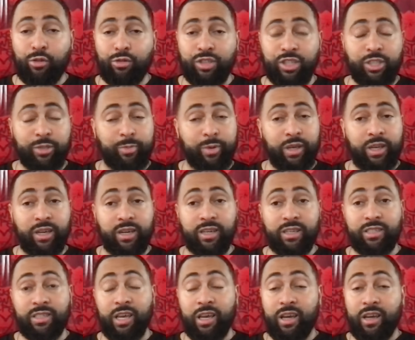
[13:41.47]
Just
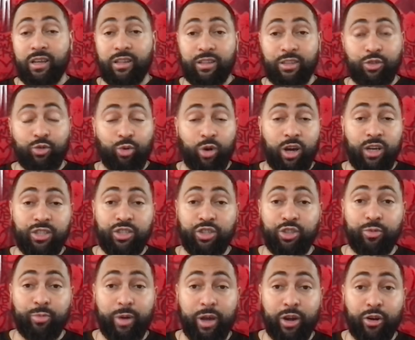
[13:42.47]
because this roster
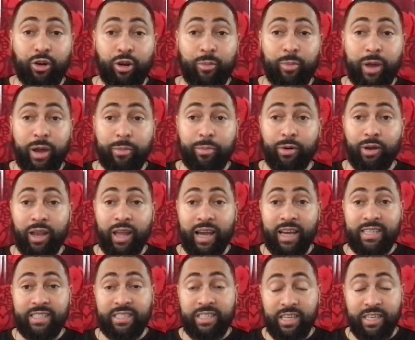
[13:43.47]
is better on paper
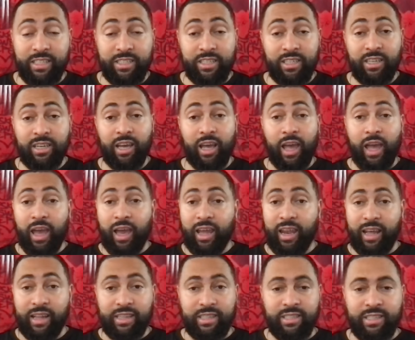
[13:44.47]
last season
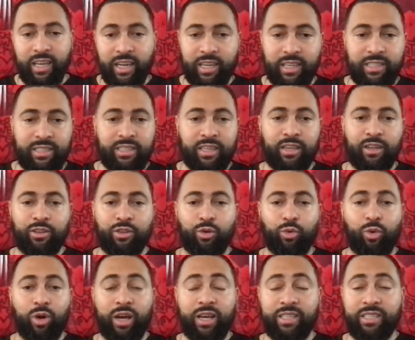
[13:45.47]
and had the second seed in the
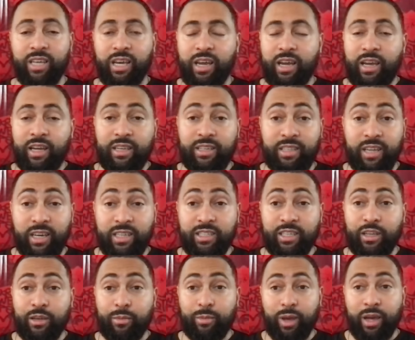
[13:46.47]
West
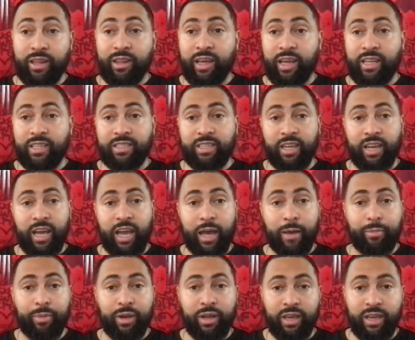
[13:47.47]
doesn't mean that it's going to
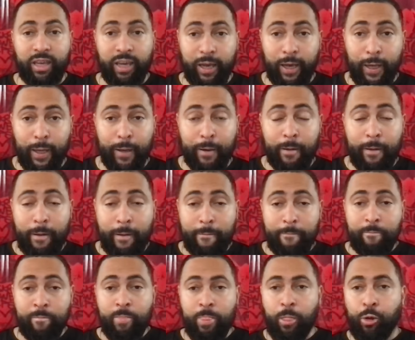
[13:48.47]
happen again.
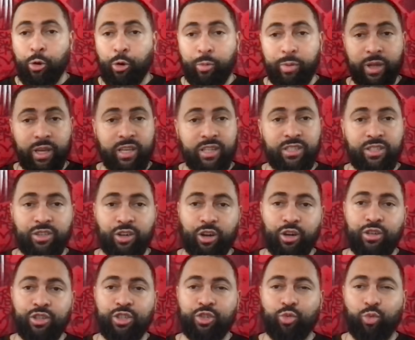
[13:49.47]
A little bit
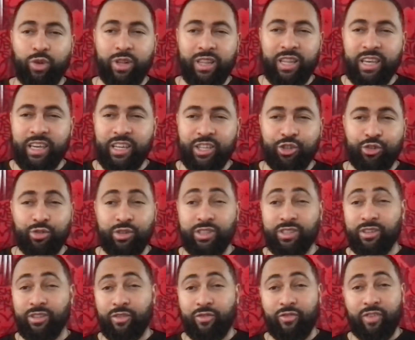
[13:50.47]
concerned just with the
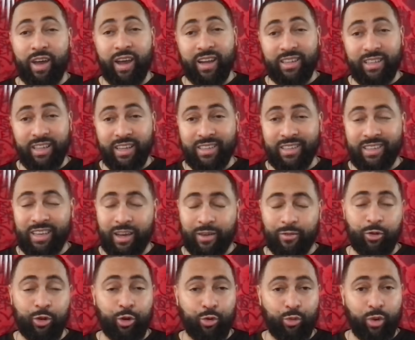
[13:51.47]
injuries and the fact that
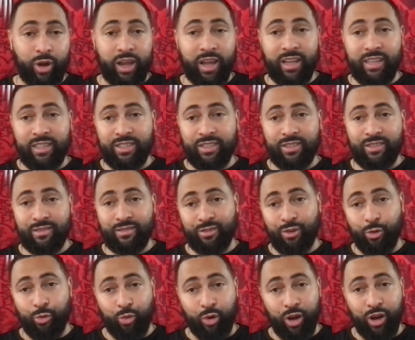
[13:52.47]
Kevin Durant's
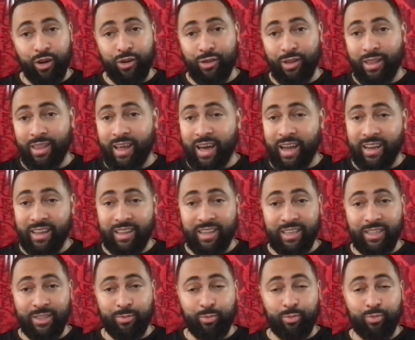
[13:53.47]
career, a lot of
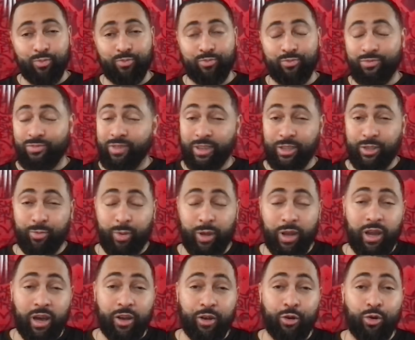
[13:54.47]
these, it's
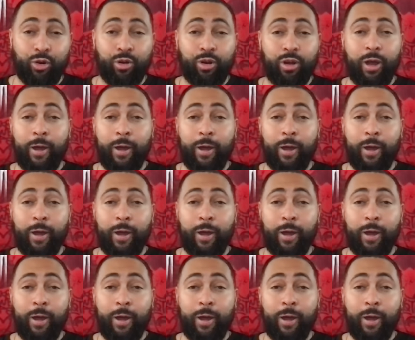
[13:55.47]
been under.